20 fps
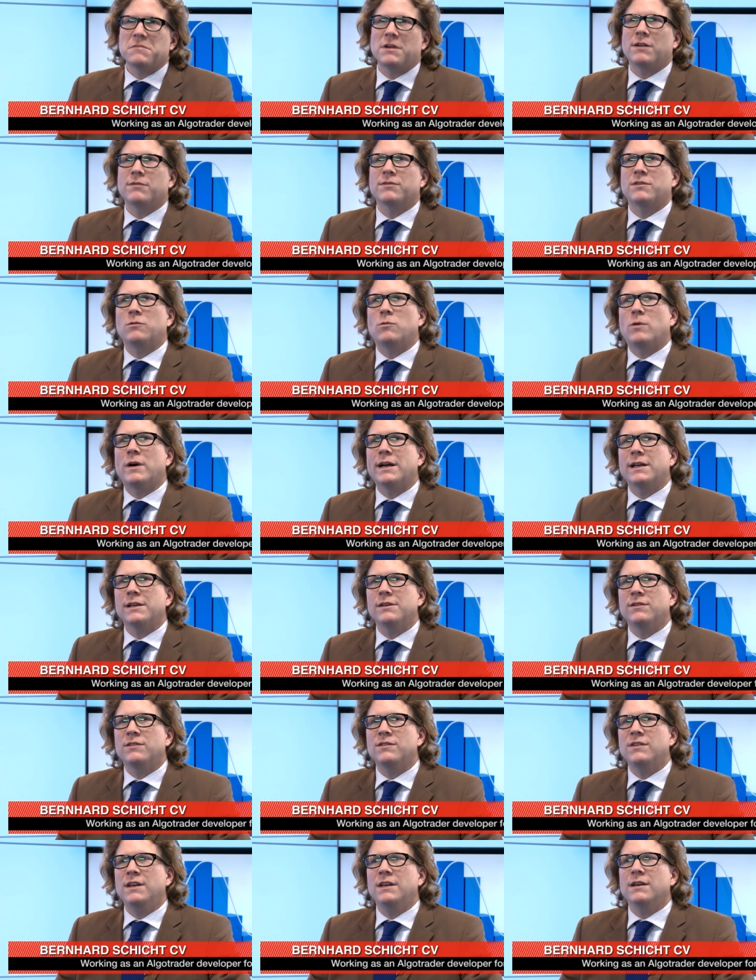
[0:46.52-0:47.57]
after a while you
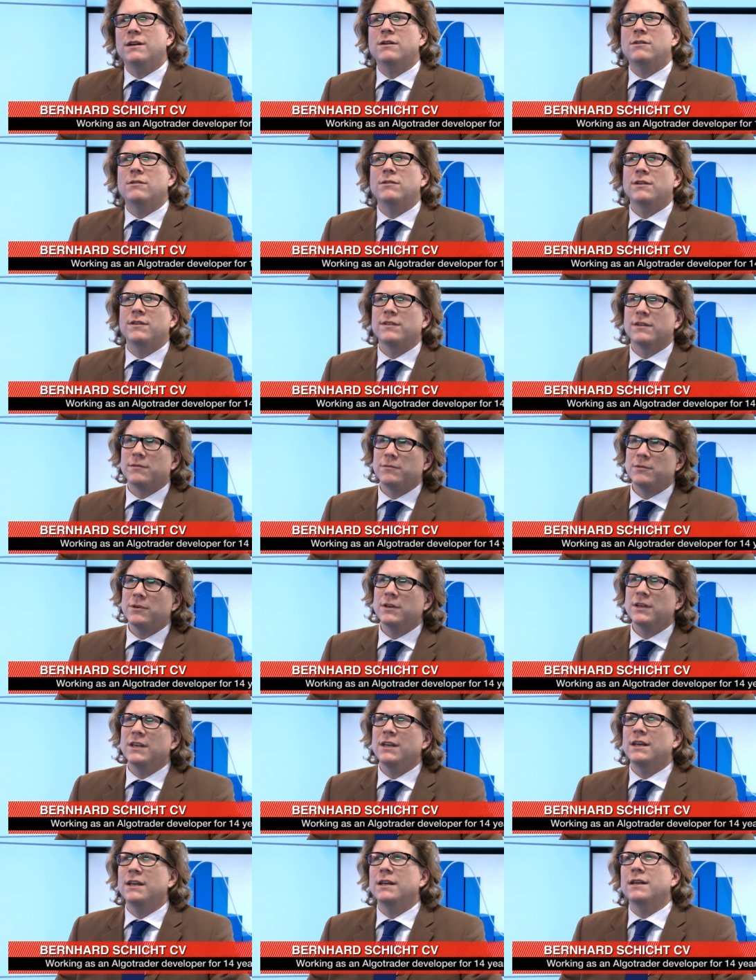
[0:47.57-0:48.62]
see, oh, it's not
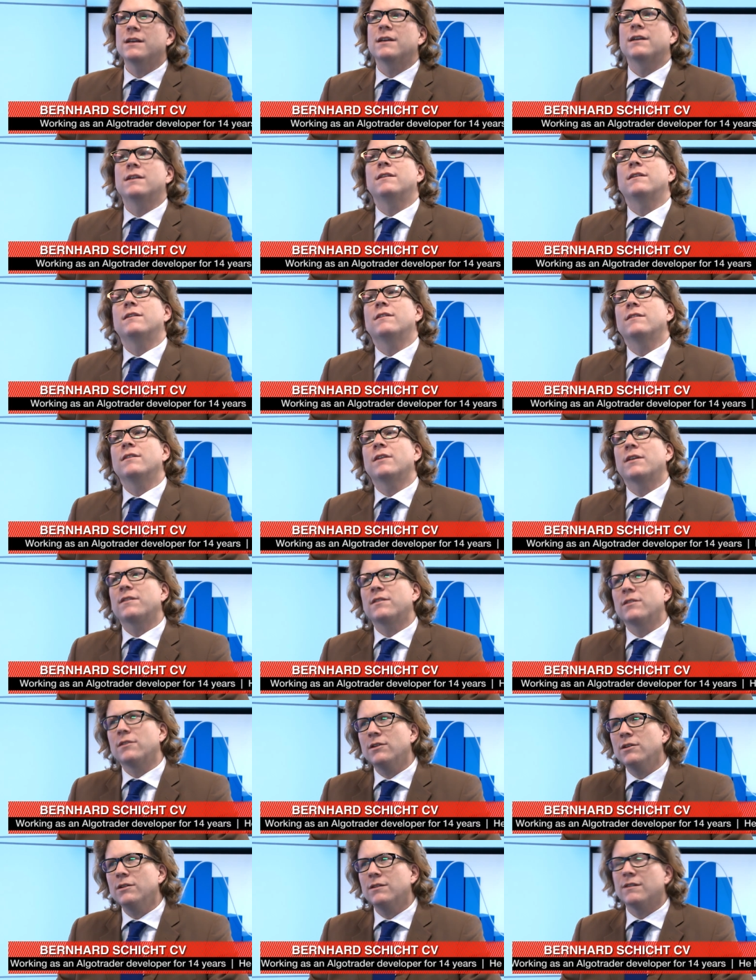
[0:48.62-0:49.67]
working and it's not
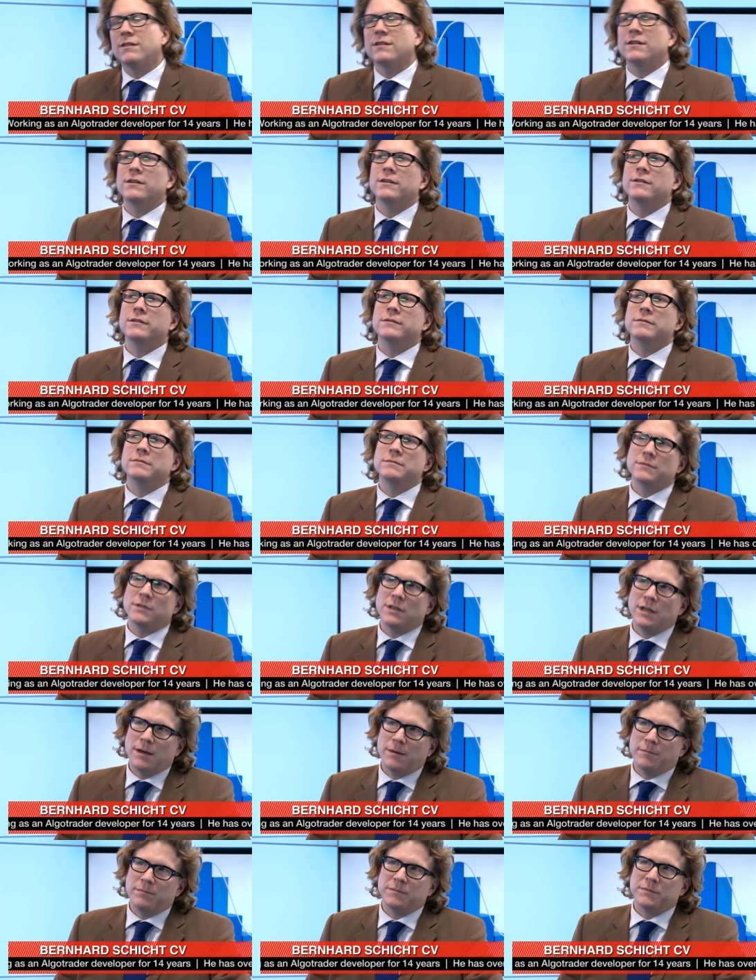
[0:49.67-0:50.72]
so good, so
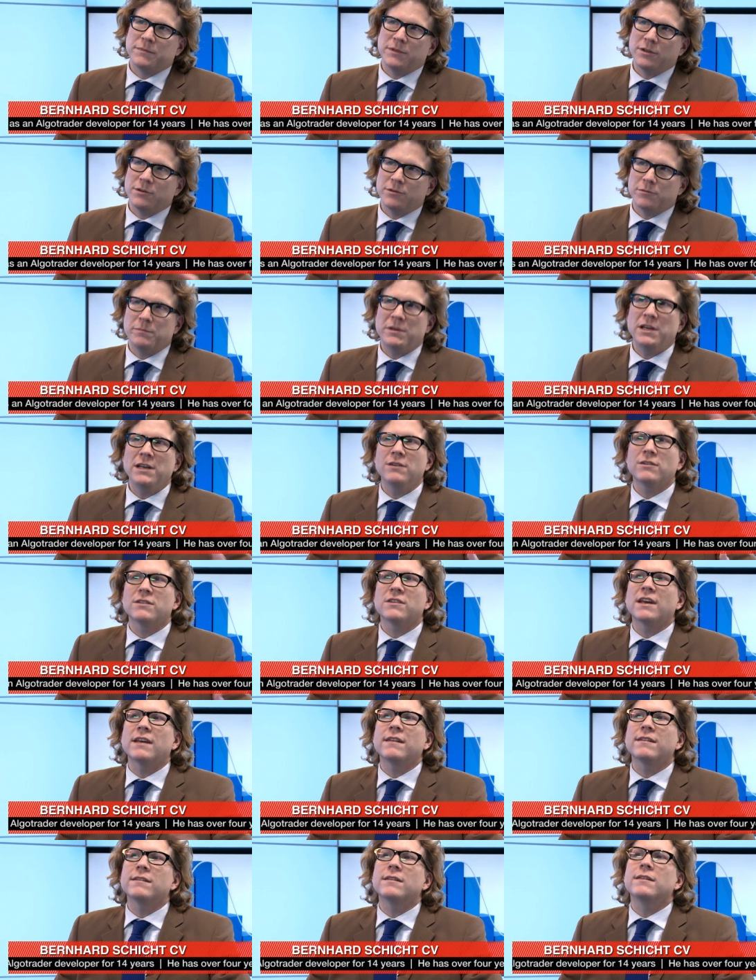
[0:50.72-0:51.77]
you repeat your
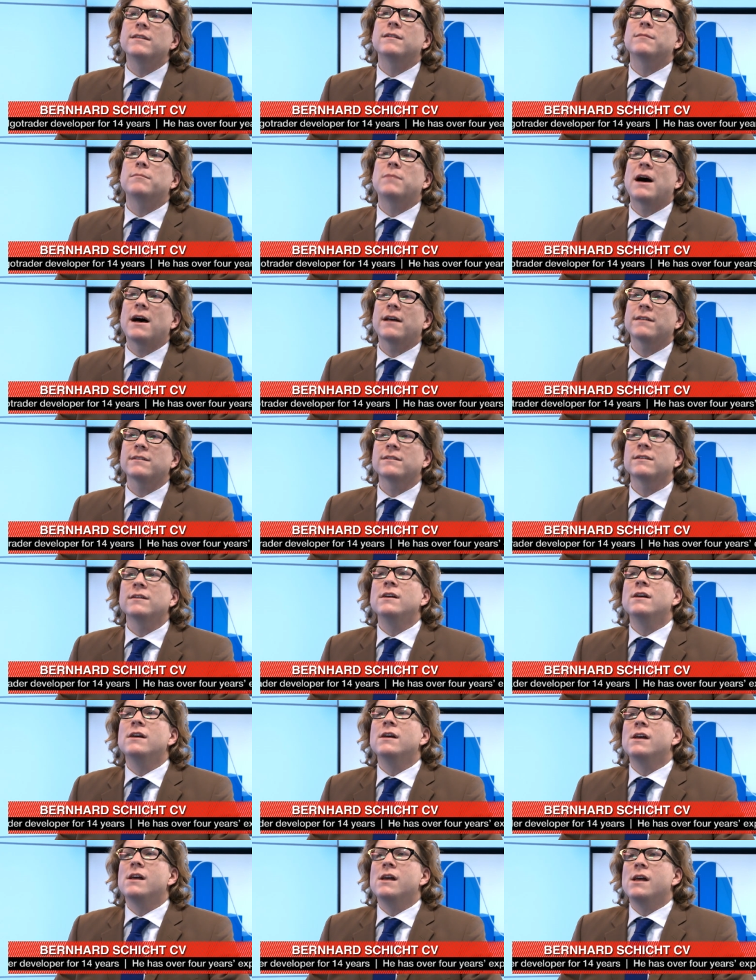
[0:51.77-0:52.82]
test in the past,
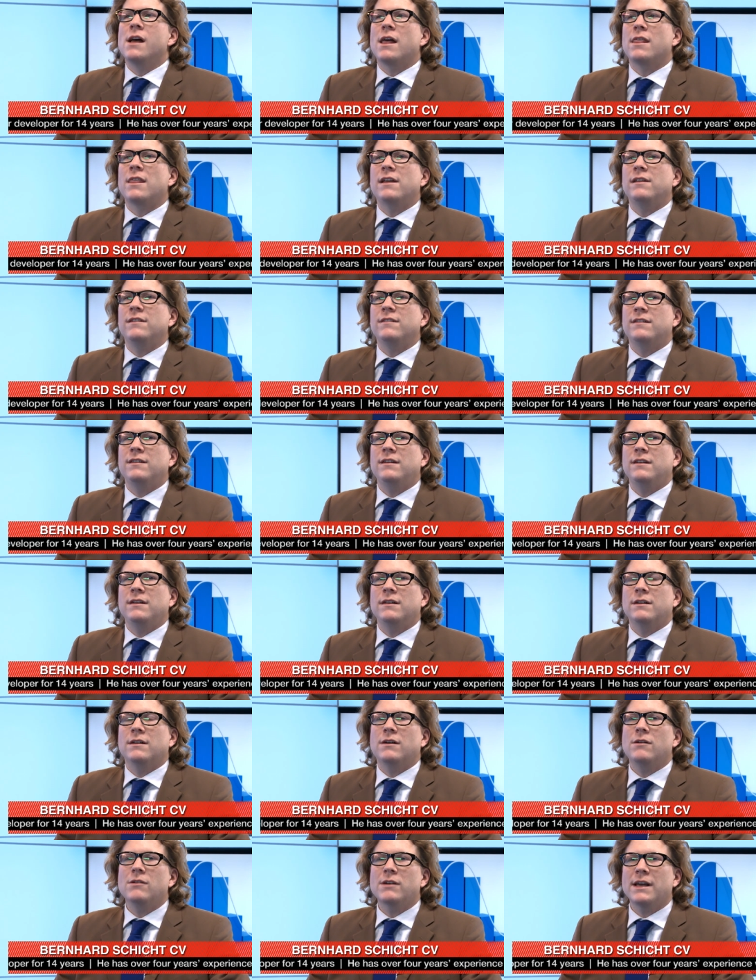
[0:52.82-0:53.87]
and then you see,
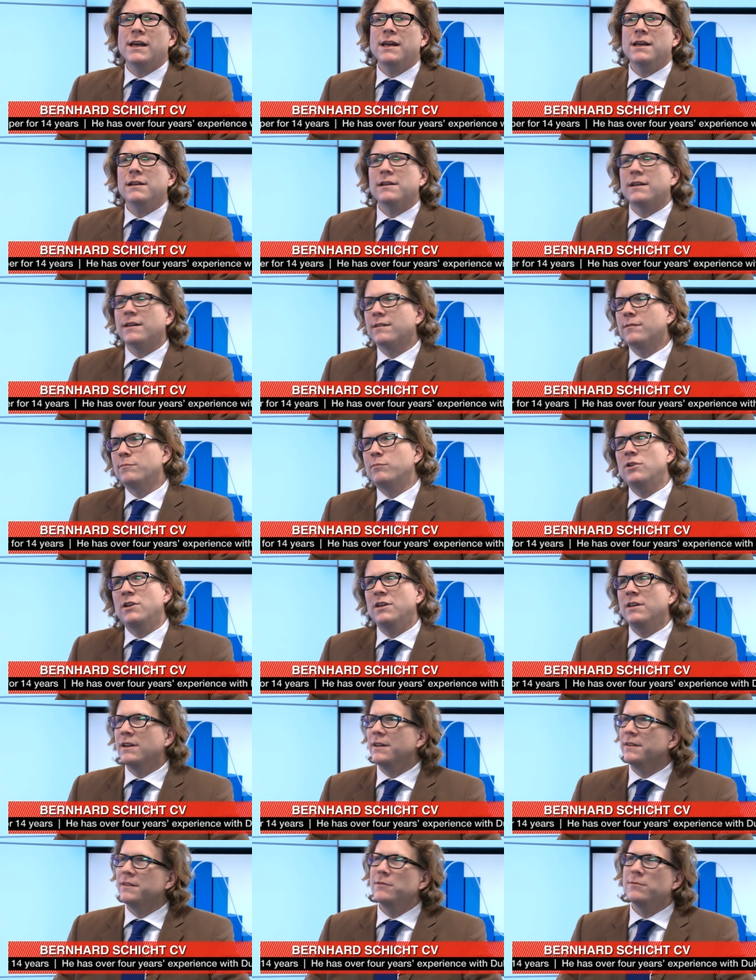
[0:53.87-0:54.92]
okay, let's put
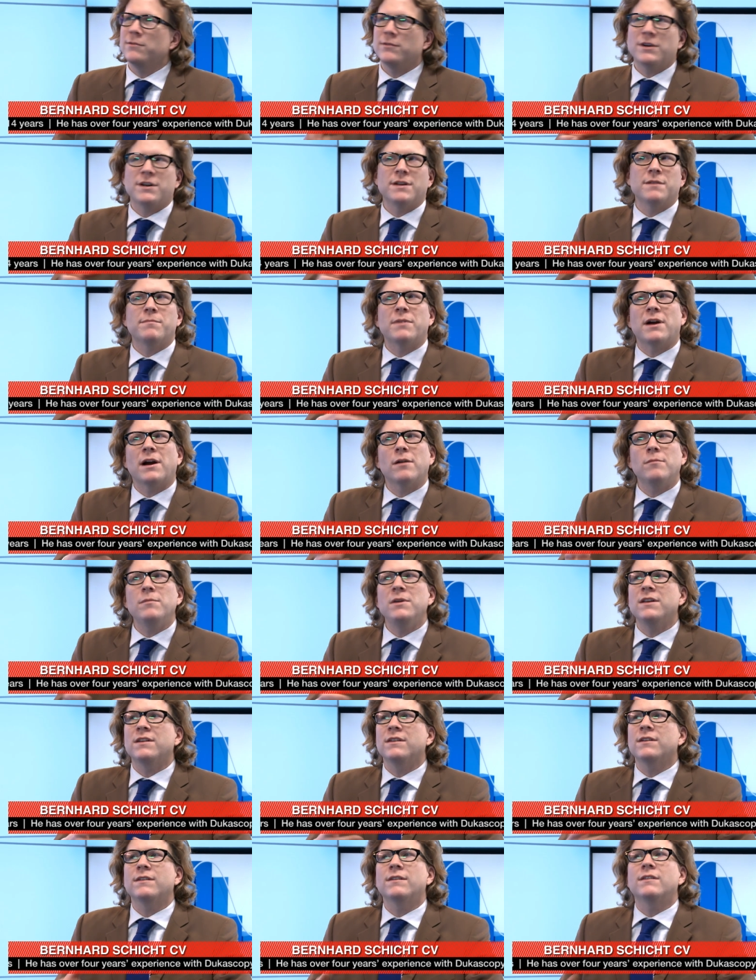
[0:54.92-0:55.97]
in different
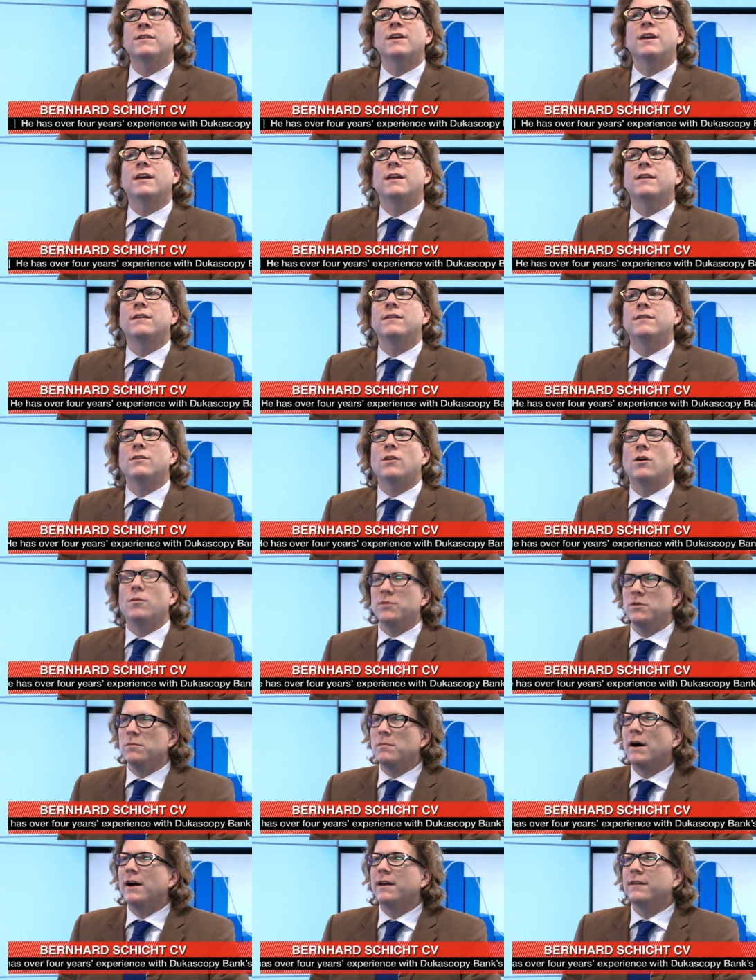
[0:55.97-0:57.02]
parameters and
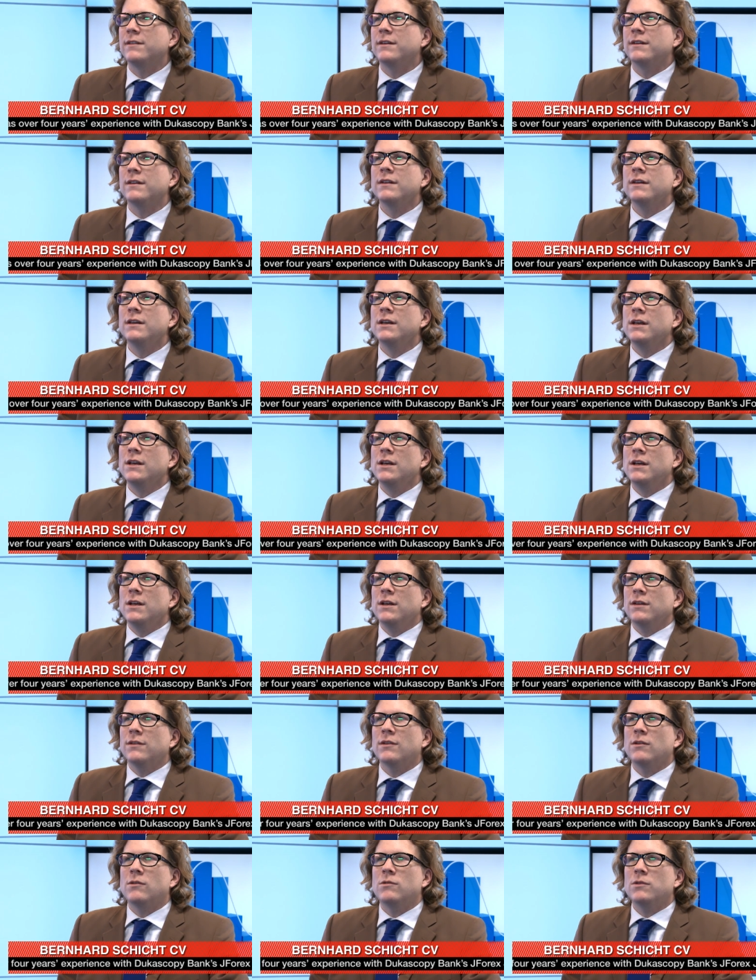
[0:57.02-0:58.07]
optimize it.
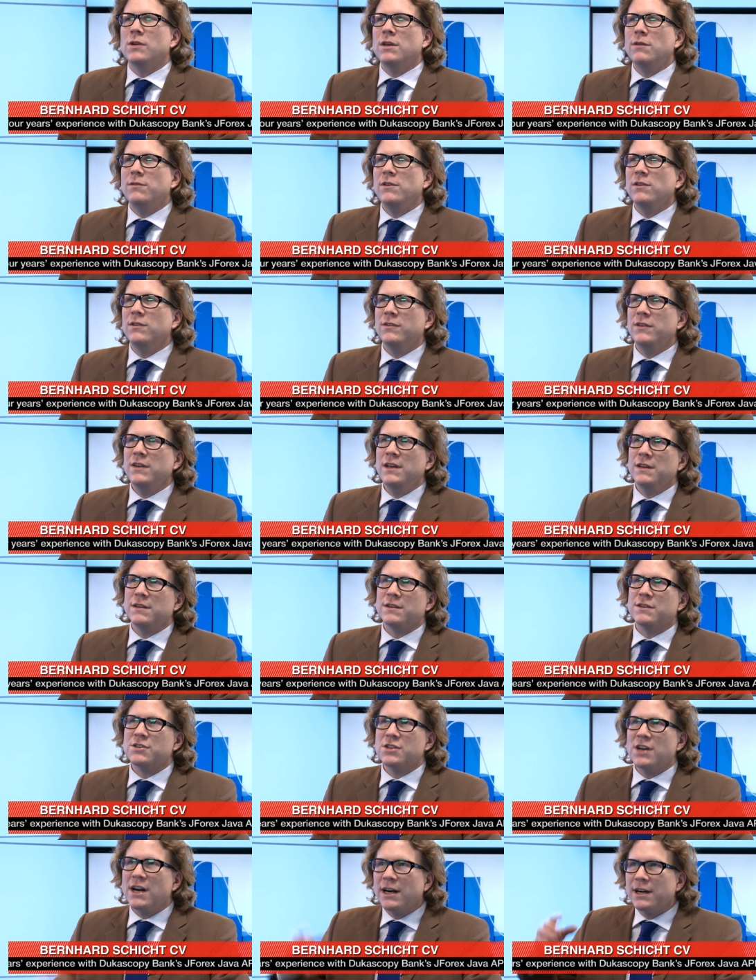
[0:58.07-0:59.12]
So if you see the
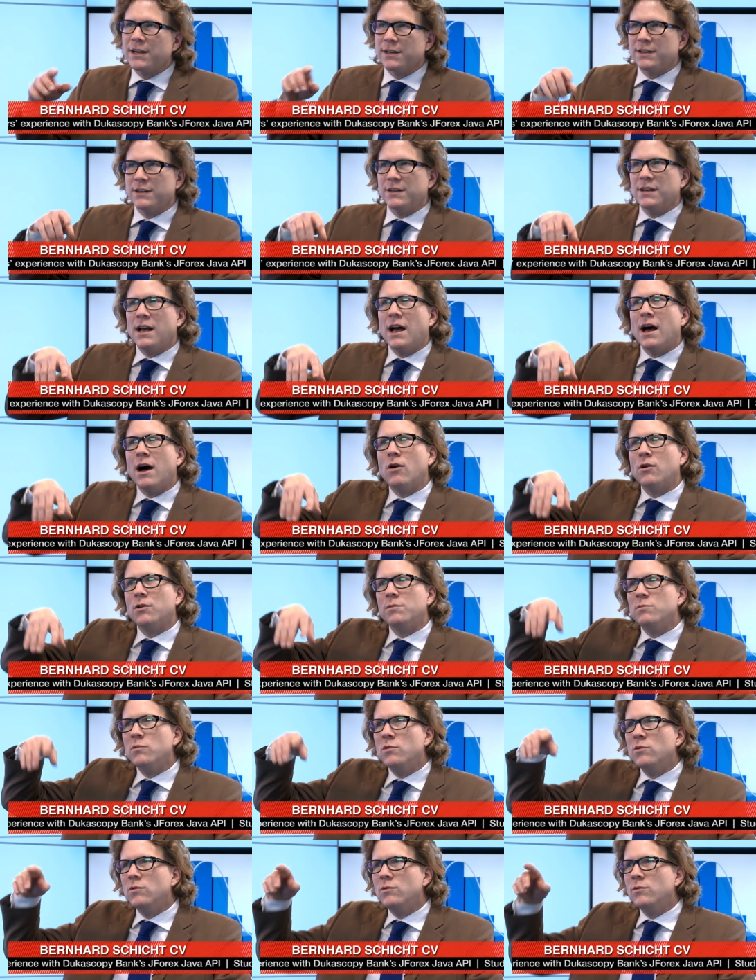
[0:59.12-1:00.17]
chart, how it
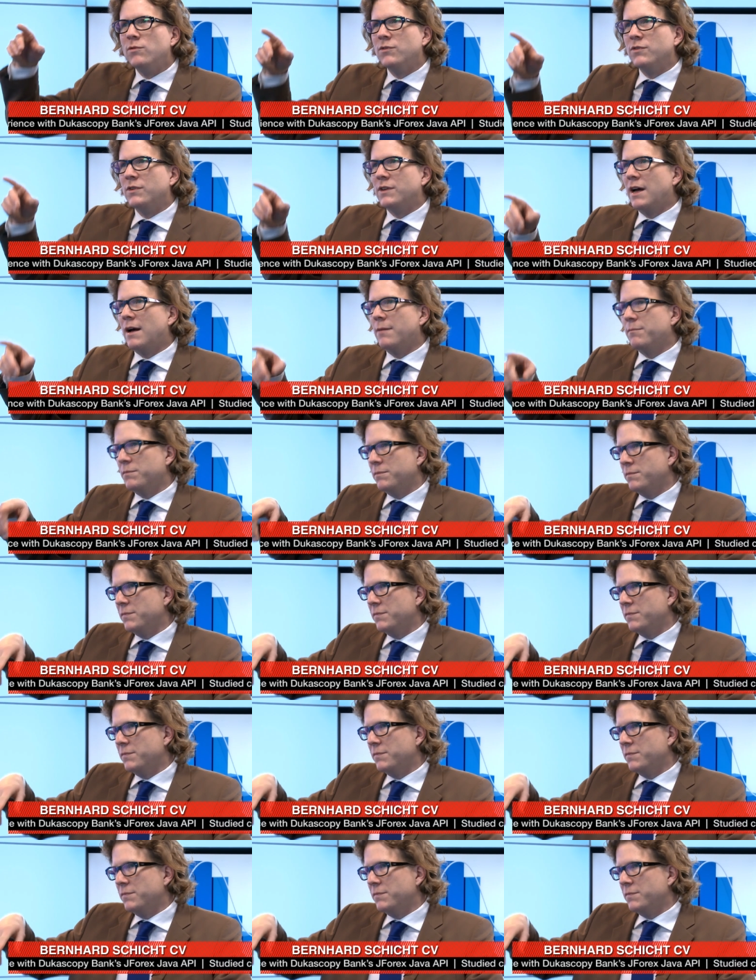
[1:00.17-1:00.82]
moves up,